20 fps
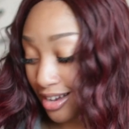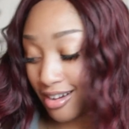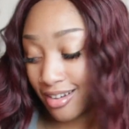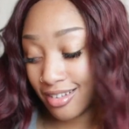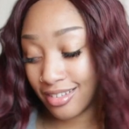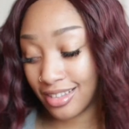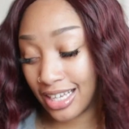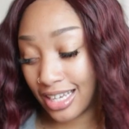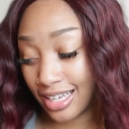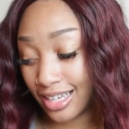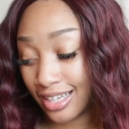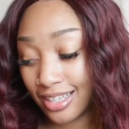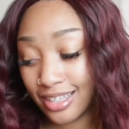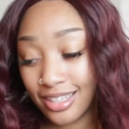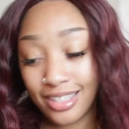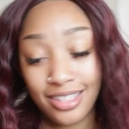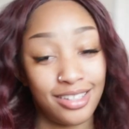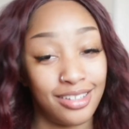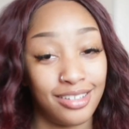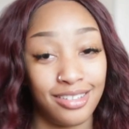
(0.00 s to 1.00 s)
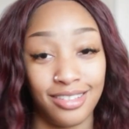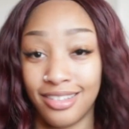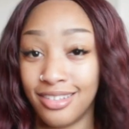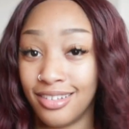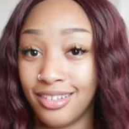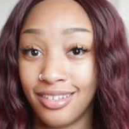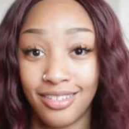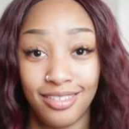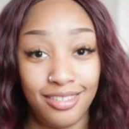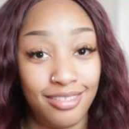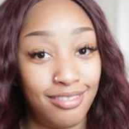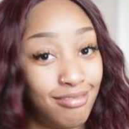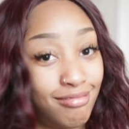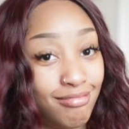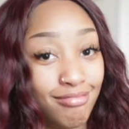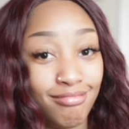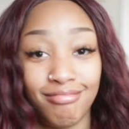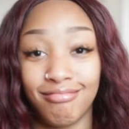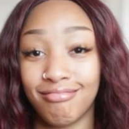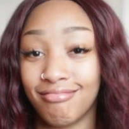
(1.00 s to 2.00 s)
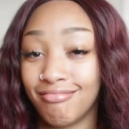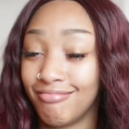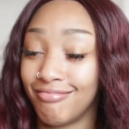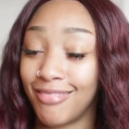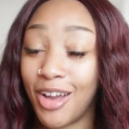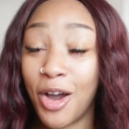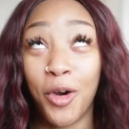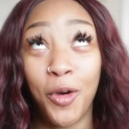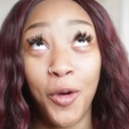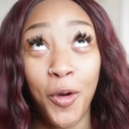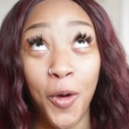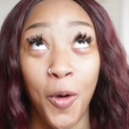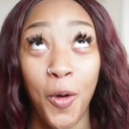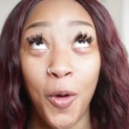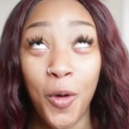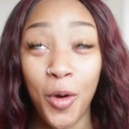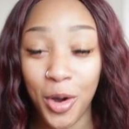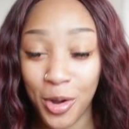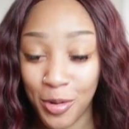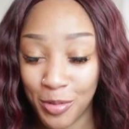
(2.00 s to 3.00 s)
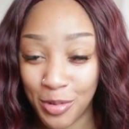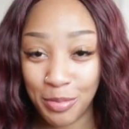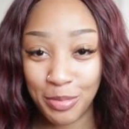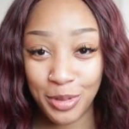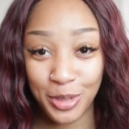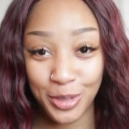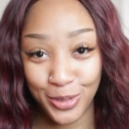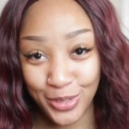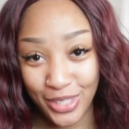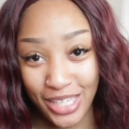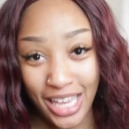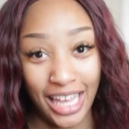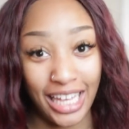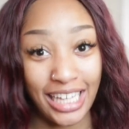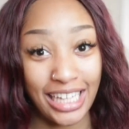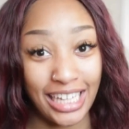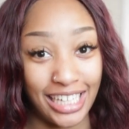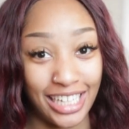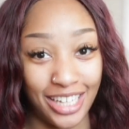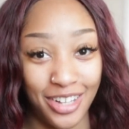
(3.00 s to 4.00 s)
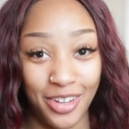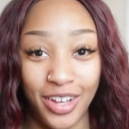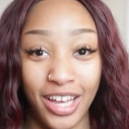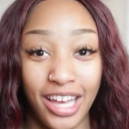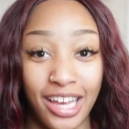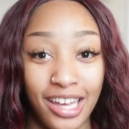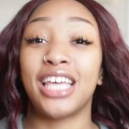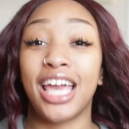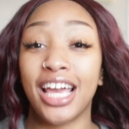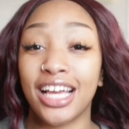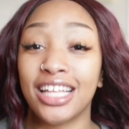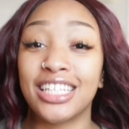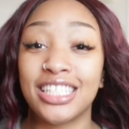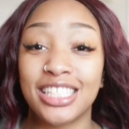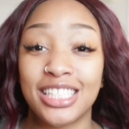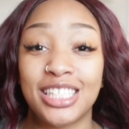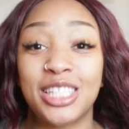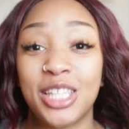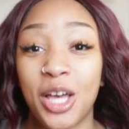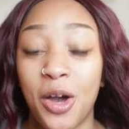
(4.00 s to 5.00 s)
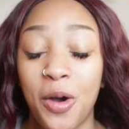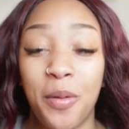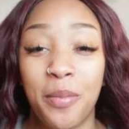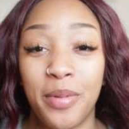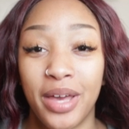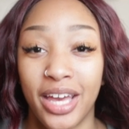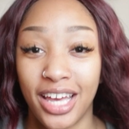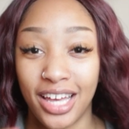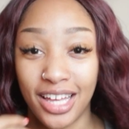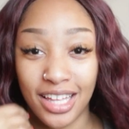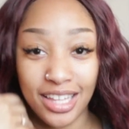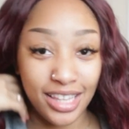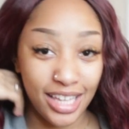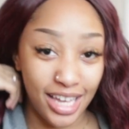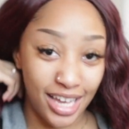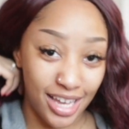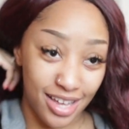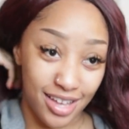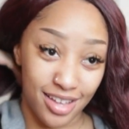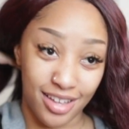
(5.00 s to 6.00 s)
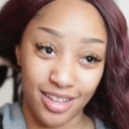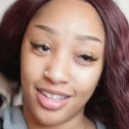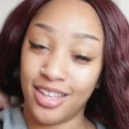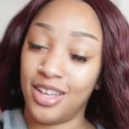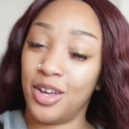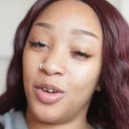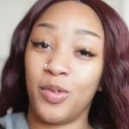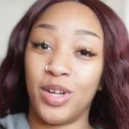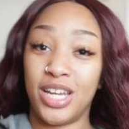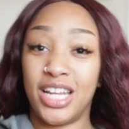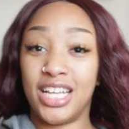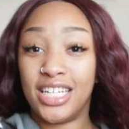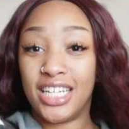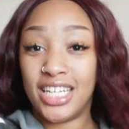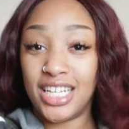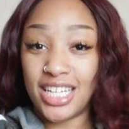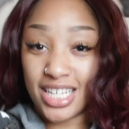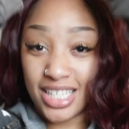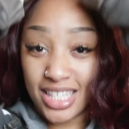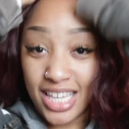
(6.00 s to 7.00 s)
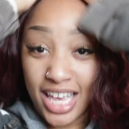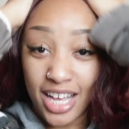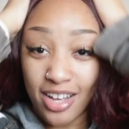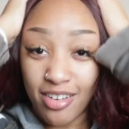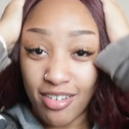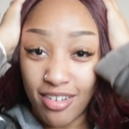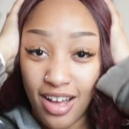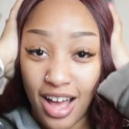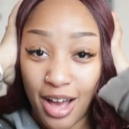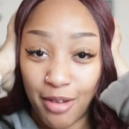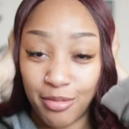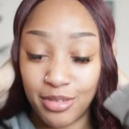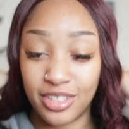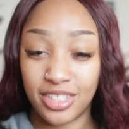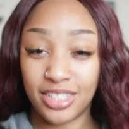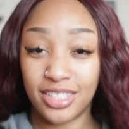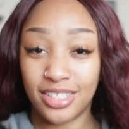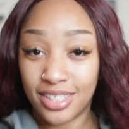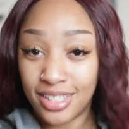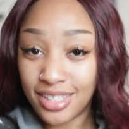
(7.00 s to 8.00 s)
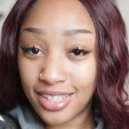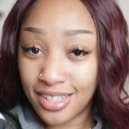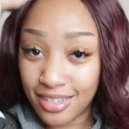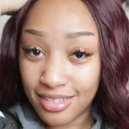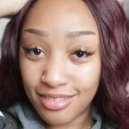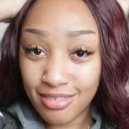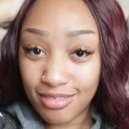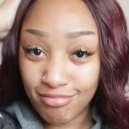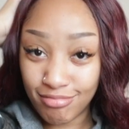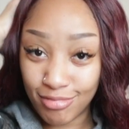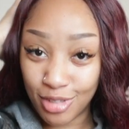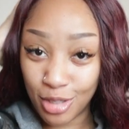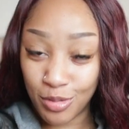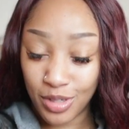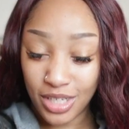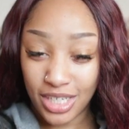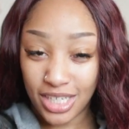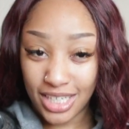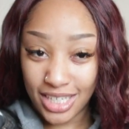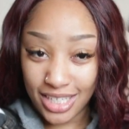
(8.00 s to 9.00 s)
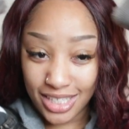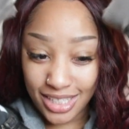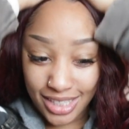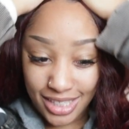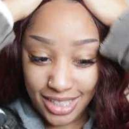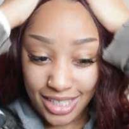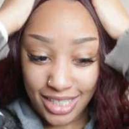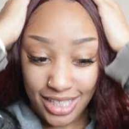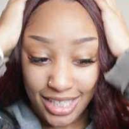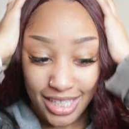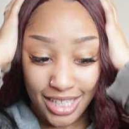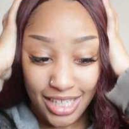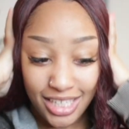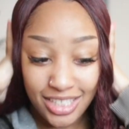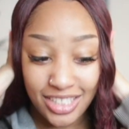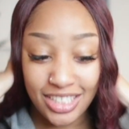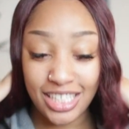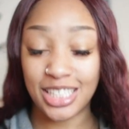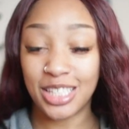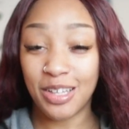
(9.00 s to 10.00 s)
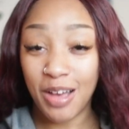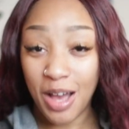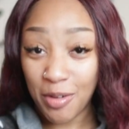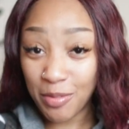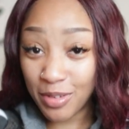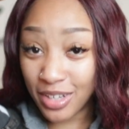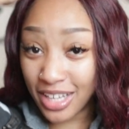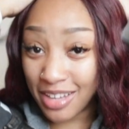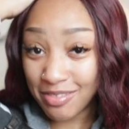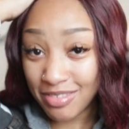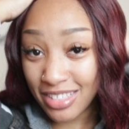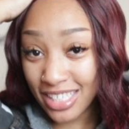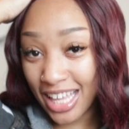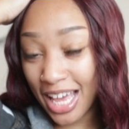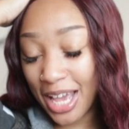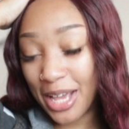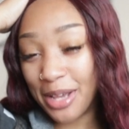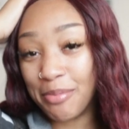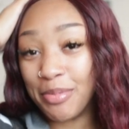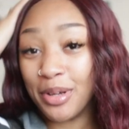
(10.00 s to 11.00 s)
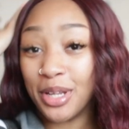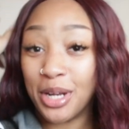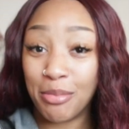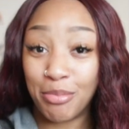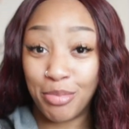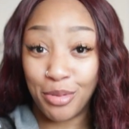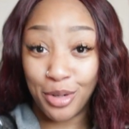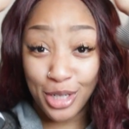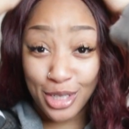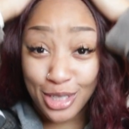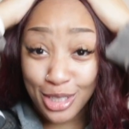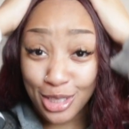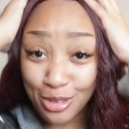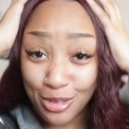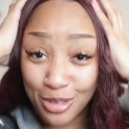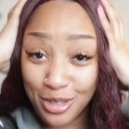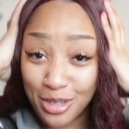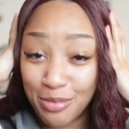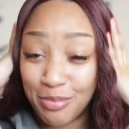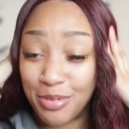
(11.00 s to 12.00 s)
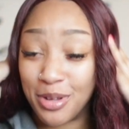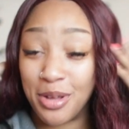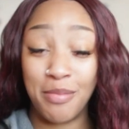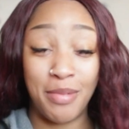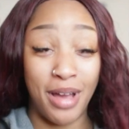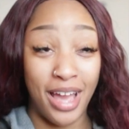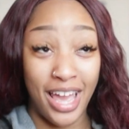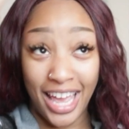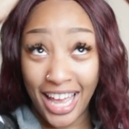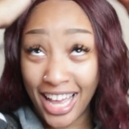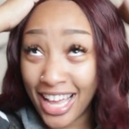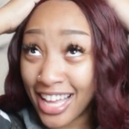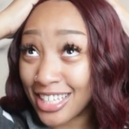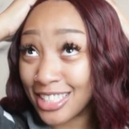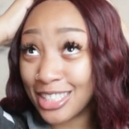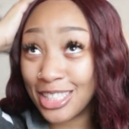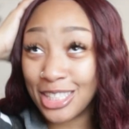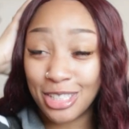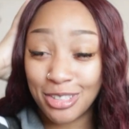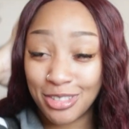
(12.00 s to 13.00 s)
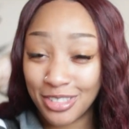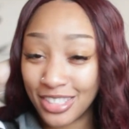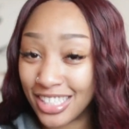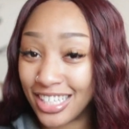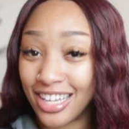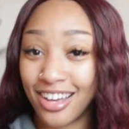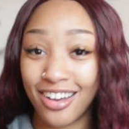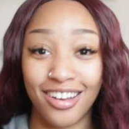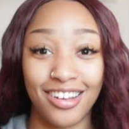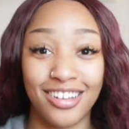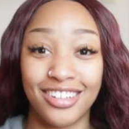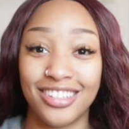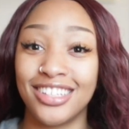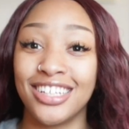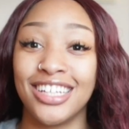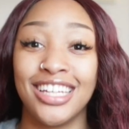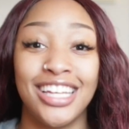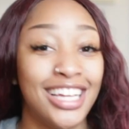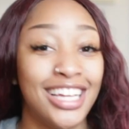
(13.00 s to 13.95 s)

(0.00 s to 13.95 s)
y'all, like, horrible tangling, okay? Tangling so bad that when it did tangle, I would just do one of these just so I wouldn't have to, like, put a brush through it, put my hands through it, y'all.